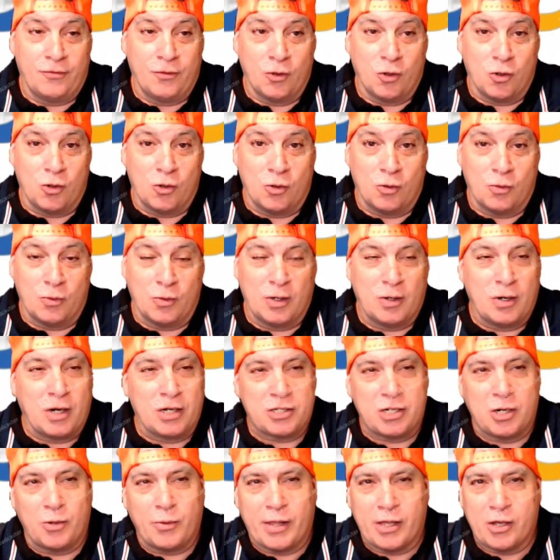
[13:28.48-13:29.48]
if you're,
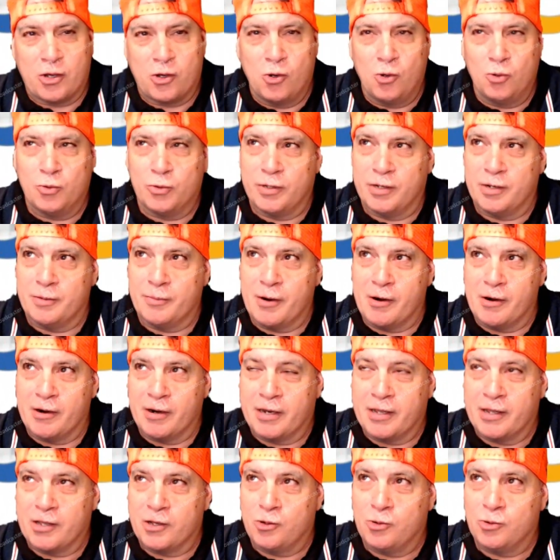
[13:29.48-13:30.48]
I don't know what they're called in
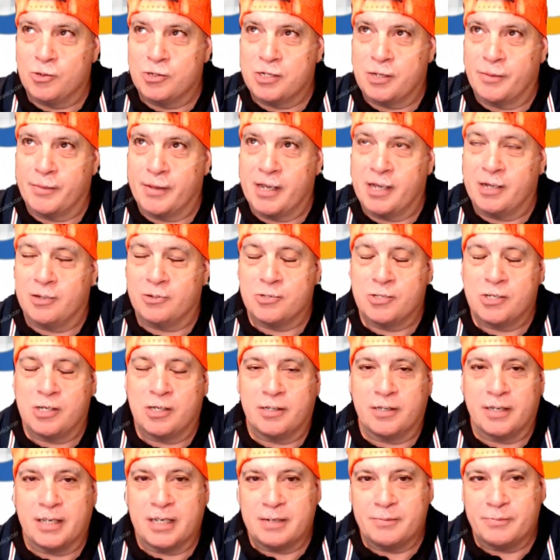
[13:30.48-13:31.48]
America, they're called something else,
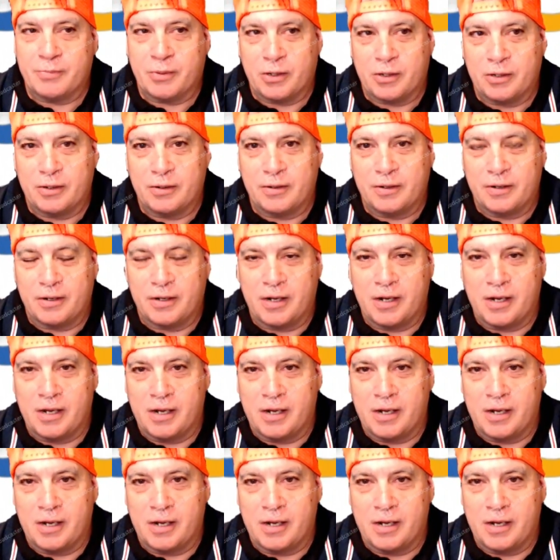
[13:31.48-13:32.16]
aren't they? But